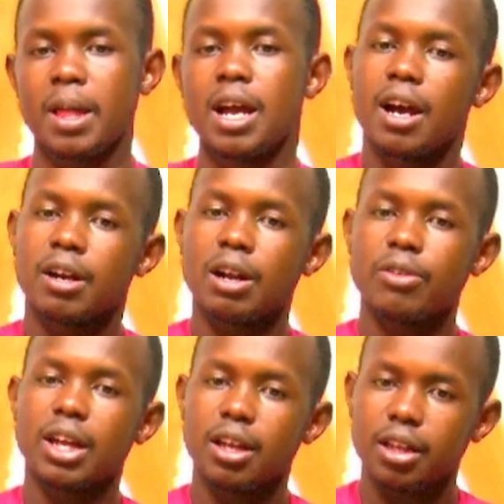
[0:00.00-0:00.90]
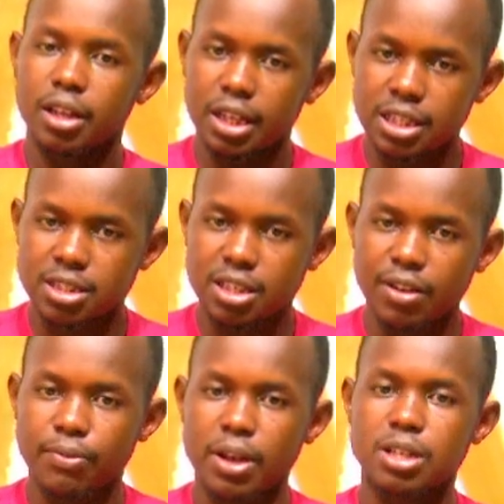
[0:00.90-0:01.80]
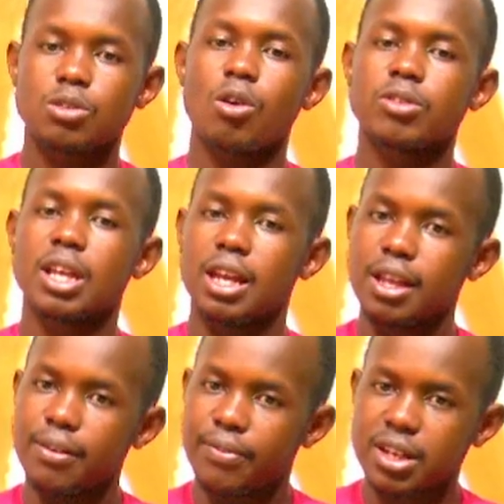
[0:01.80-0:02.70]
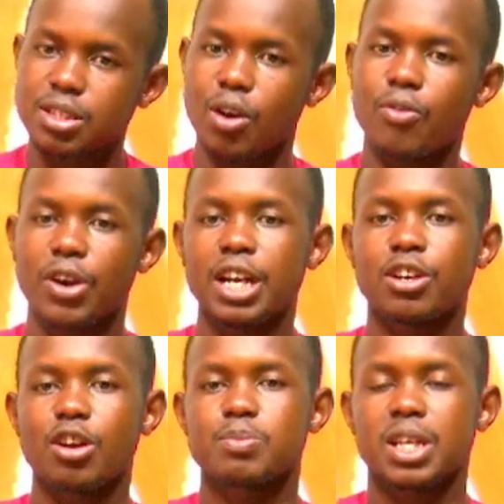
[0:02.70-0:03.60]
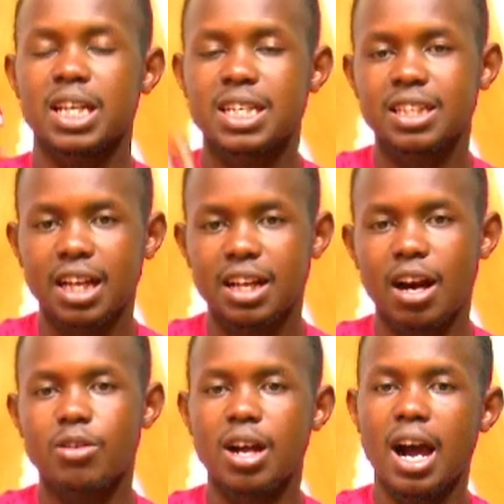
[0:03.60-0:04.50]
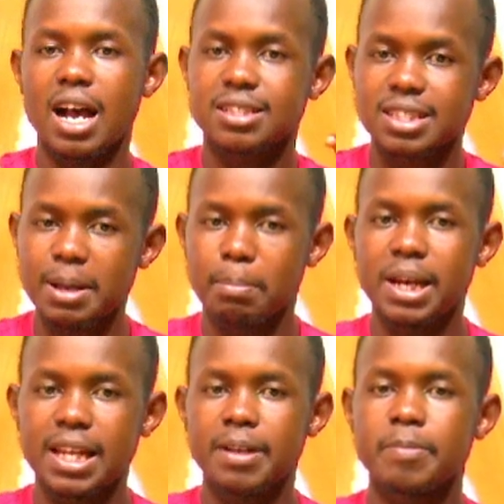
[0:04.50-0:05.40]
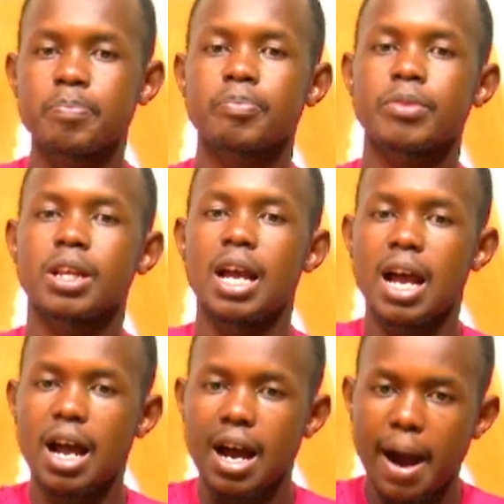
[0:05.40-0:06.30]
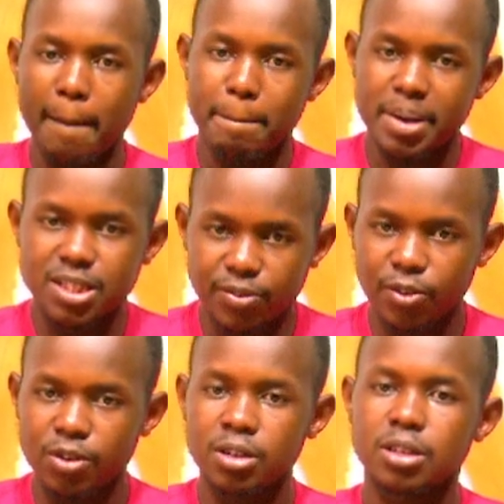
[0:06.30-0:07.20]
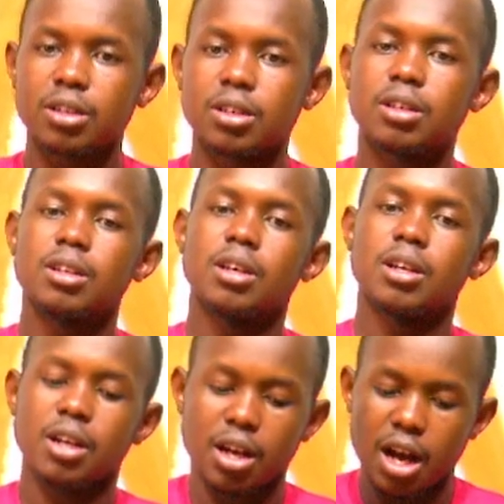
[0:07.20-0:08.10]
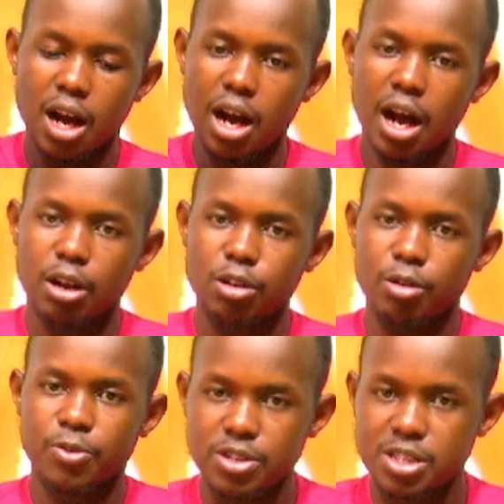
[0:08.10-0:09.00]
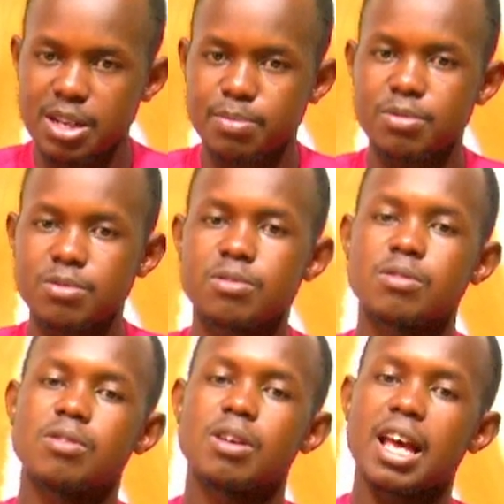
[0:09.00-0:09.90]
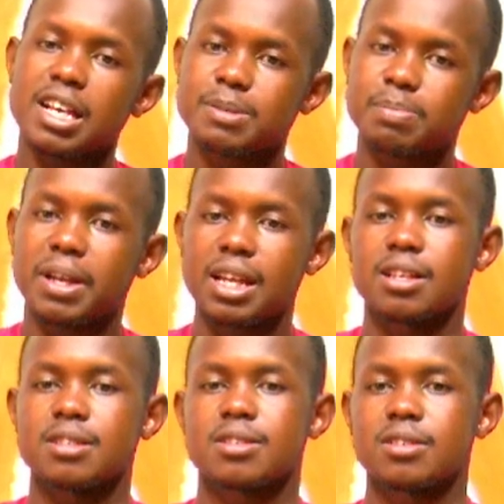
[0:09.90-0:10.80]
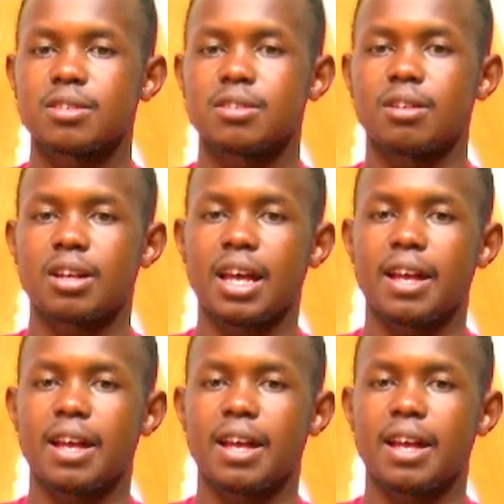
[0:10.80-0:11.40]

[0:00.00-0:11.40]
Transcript: Now its effects or the effects of raindrops hitting the ground are simply a peaceful, a comfortable experience. Okay?